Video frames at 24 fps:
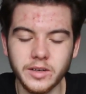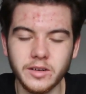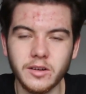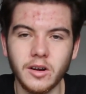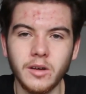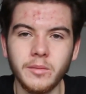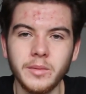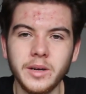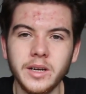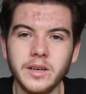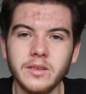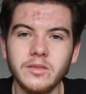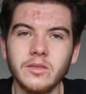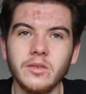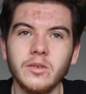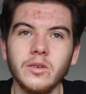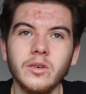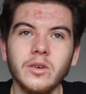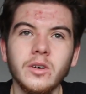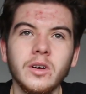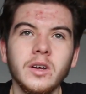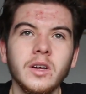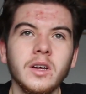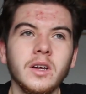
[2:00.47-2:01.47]
comics
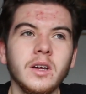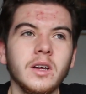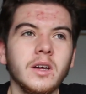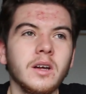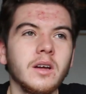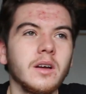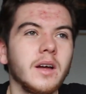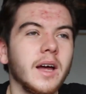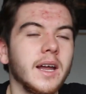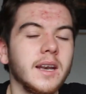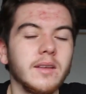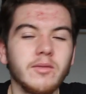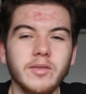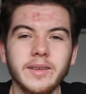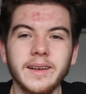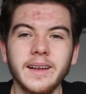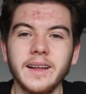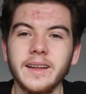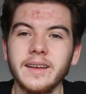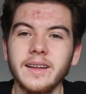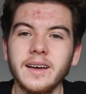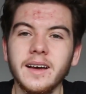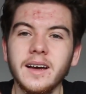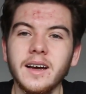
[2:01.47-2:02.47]
or anything
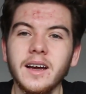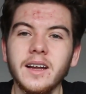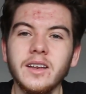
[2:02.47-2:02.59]
like that,